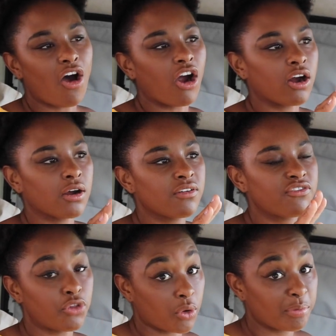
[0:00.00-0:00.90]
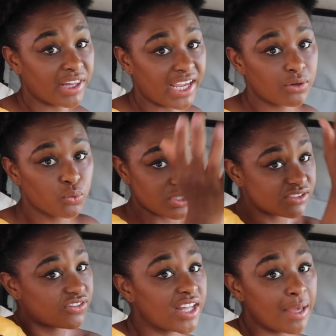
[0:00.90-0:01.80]
our floor plan was
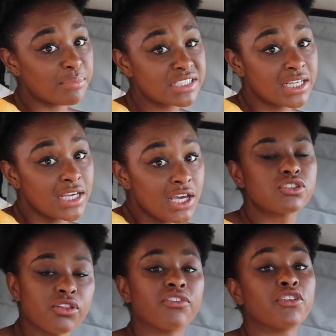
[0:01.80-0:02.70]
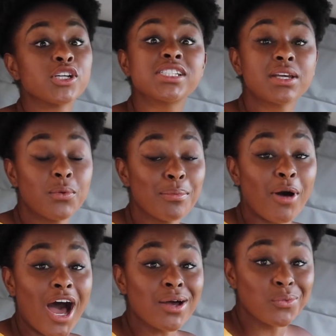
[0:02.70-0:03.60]
flipped. So the first thing we
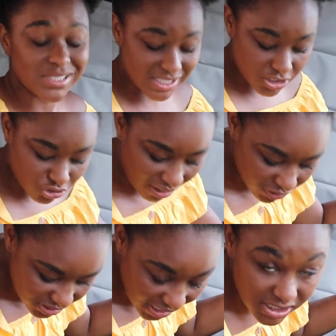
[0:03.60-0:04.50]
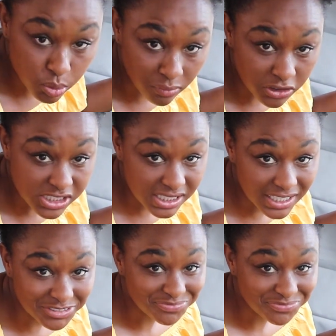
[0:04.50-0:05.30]
bought was this driver's side swivel seat.